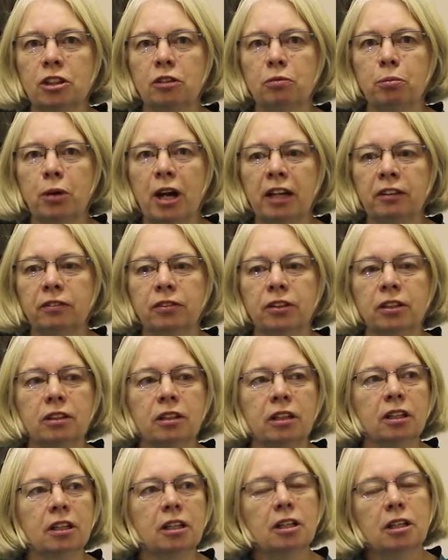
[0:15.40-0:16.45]
of Bradford
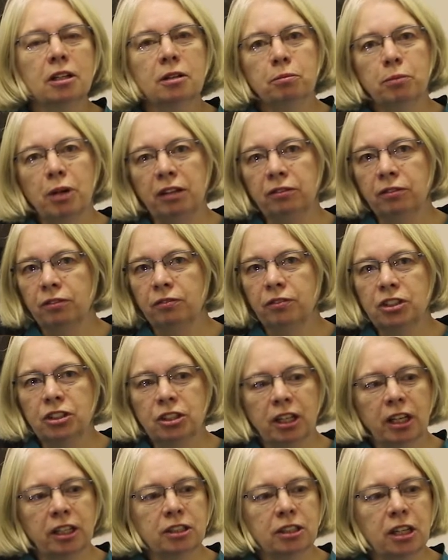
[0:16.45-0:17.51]

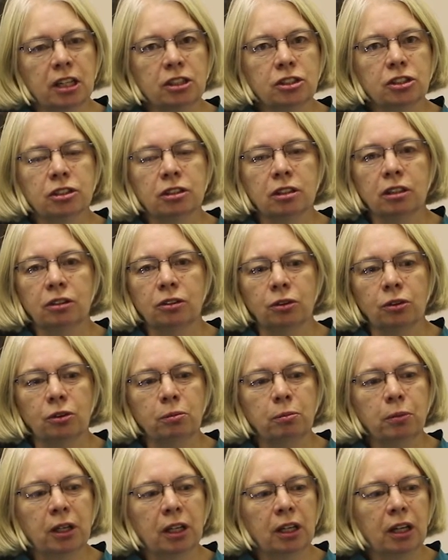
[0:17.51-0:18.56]
Visualization
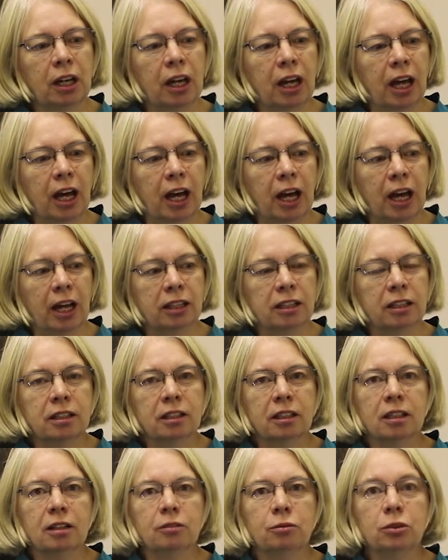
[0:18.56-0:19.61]
Group,
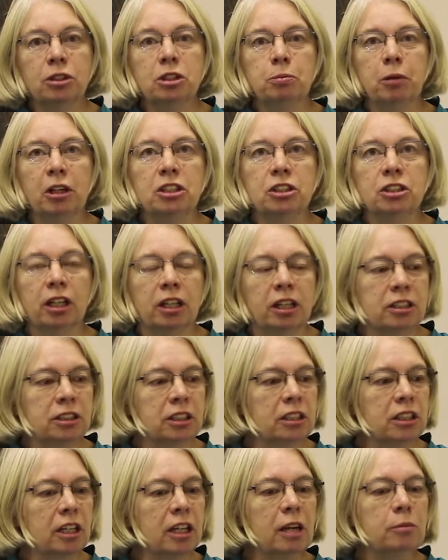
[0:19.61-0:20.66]
and we specialise
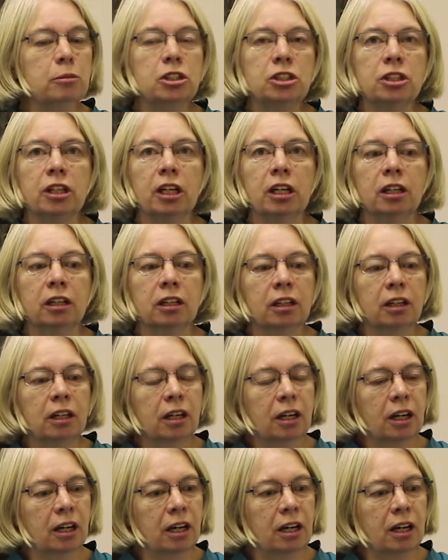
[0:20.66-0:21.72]
in imaging
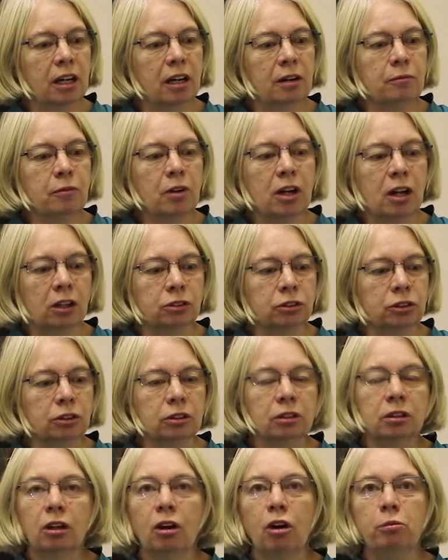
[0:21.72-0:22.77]

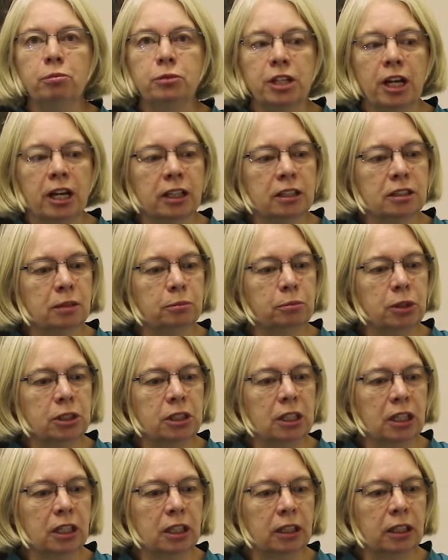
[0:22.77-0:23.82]
cultural objects in
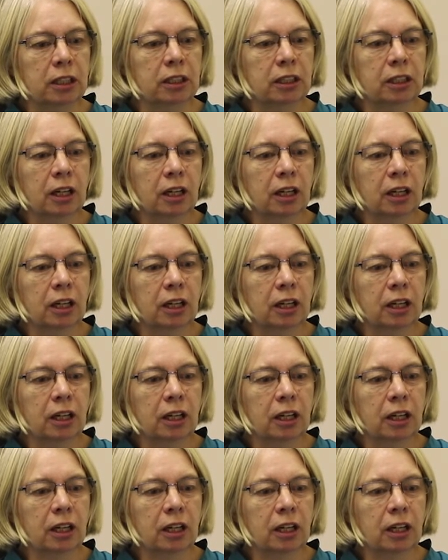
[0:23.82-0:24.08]
particular.